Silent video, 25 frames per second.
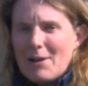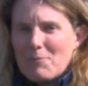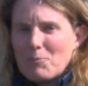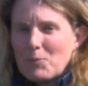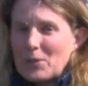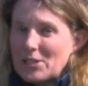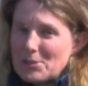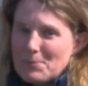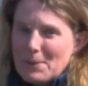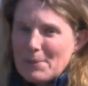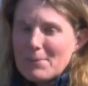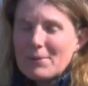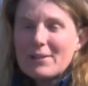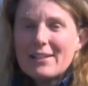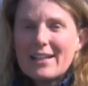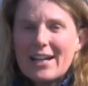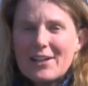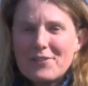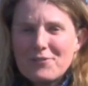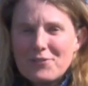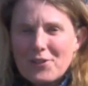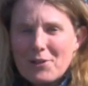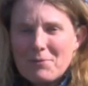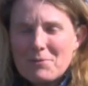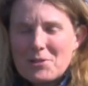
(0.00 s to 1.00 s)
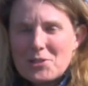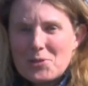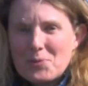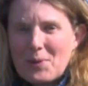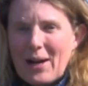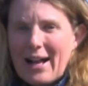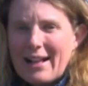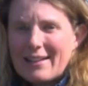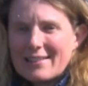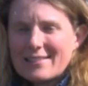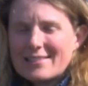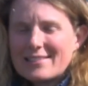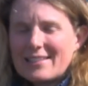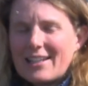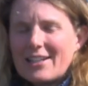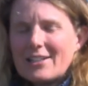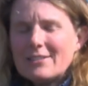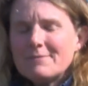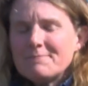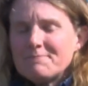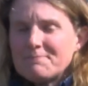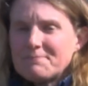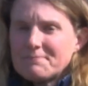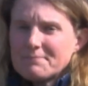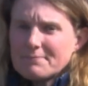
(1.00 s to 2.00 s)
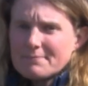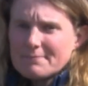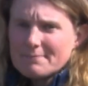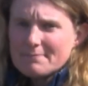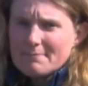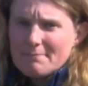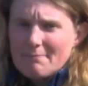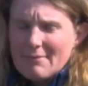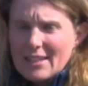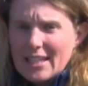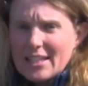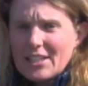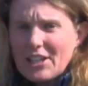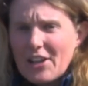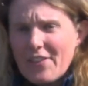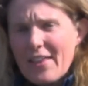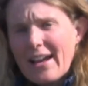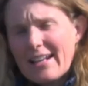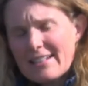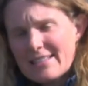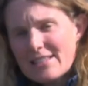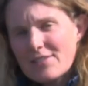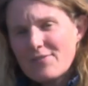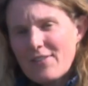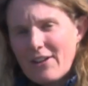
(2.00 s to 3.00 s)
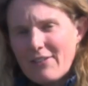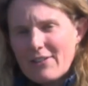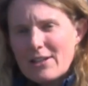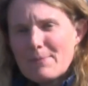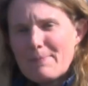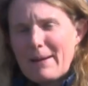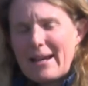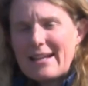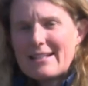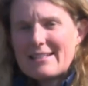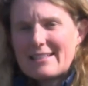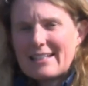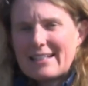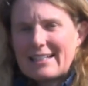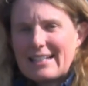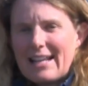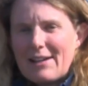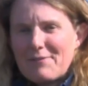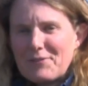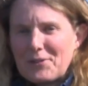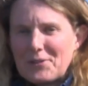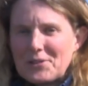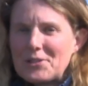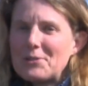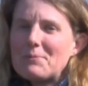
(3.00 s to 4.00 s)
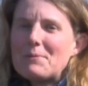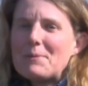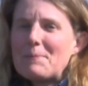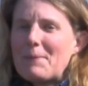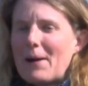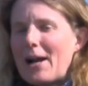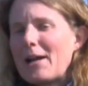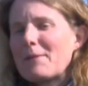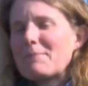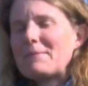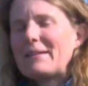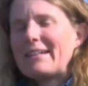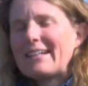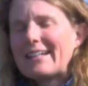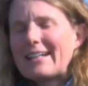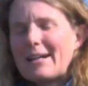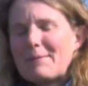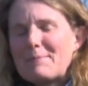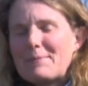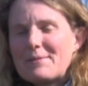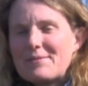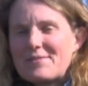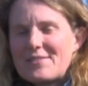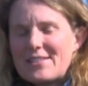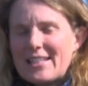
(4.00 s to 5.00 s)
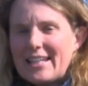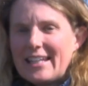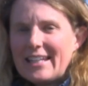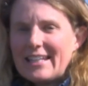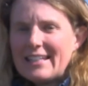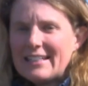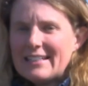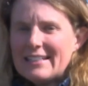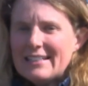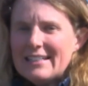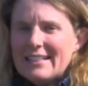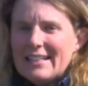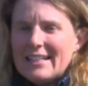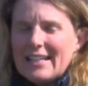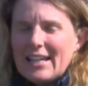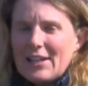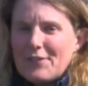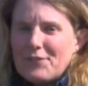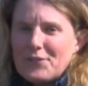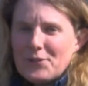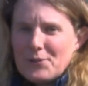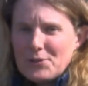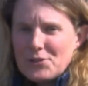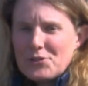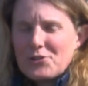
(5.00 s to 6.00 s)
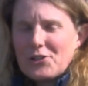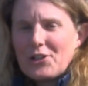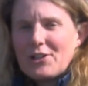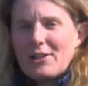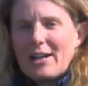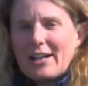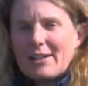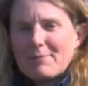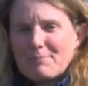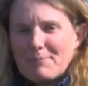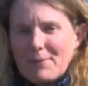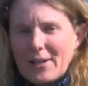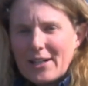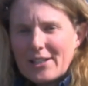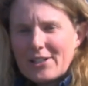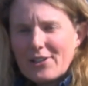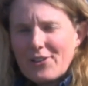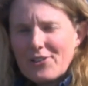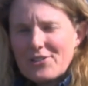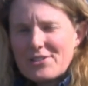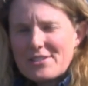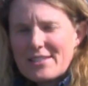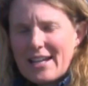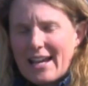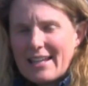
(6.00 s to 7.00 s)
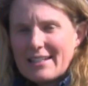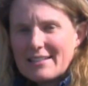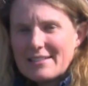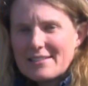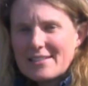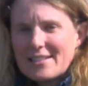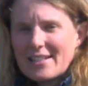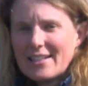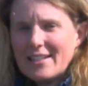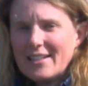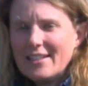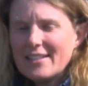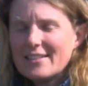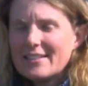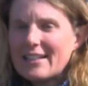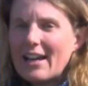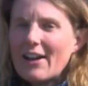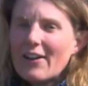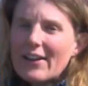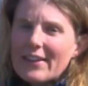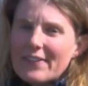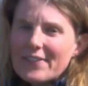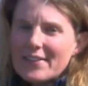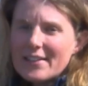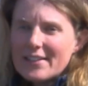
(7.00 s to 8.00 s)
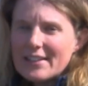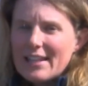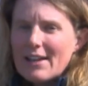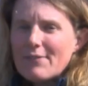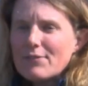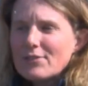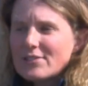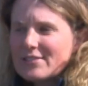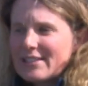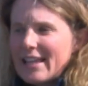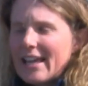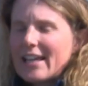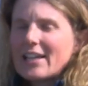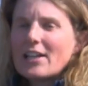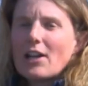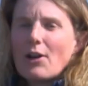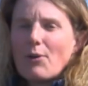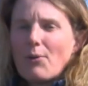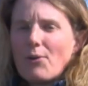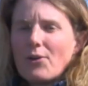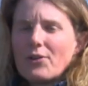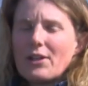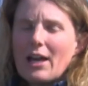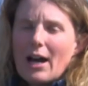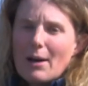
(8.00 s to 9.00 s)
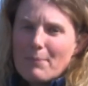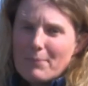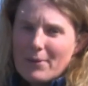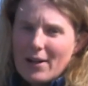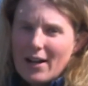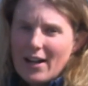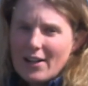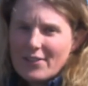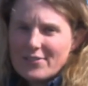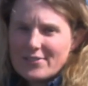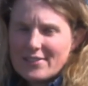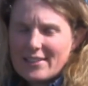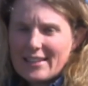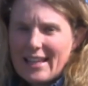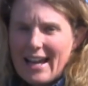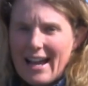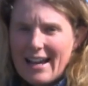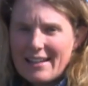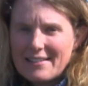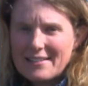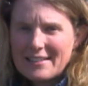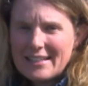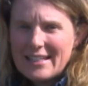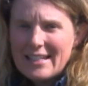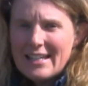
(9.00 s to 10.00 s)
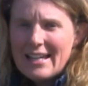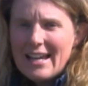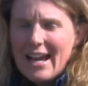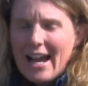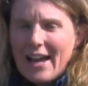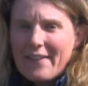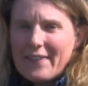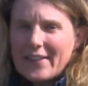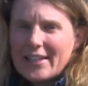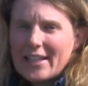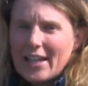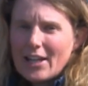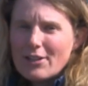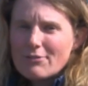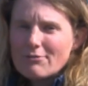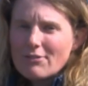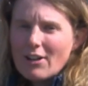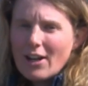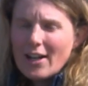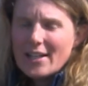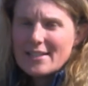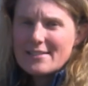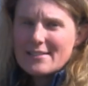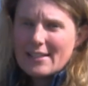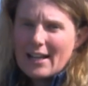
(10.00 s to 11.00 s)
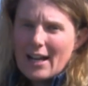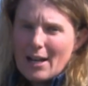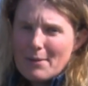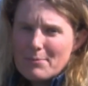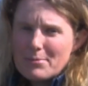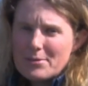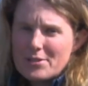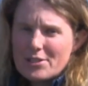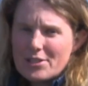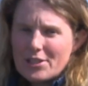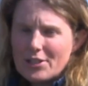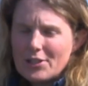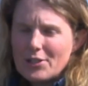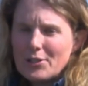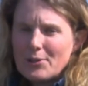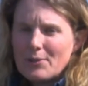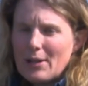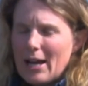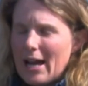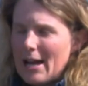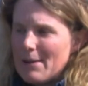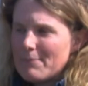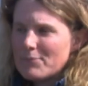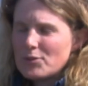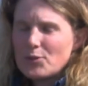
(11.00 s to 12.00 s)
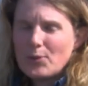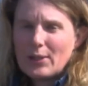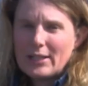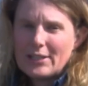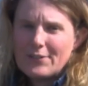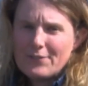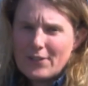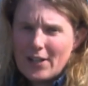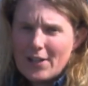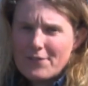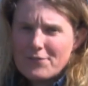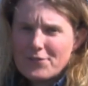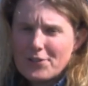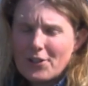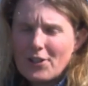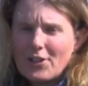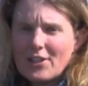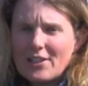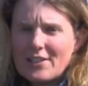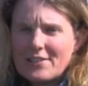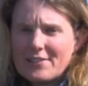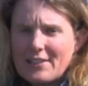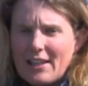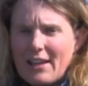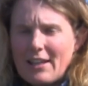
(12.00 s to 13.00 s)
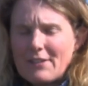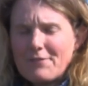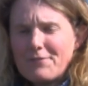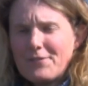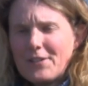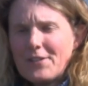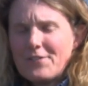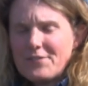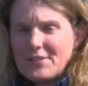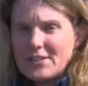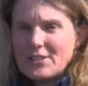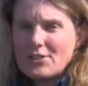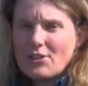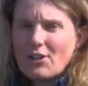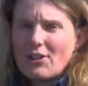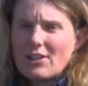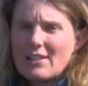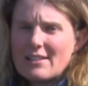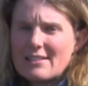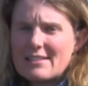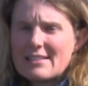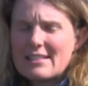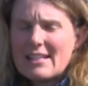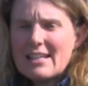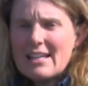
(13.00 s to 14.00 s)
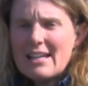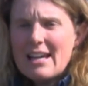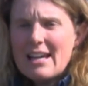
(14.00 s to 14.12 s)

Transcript: which people learn from as well. So that's the very basic level. You'd be buying me a cup of tea if you enjoy my content. Now the levels then go on up after that, and they go right up to $25 and $50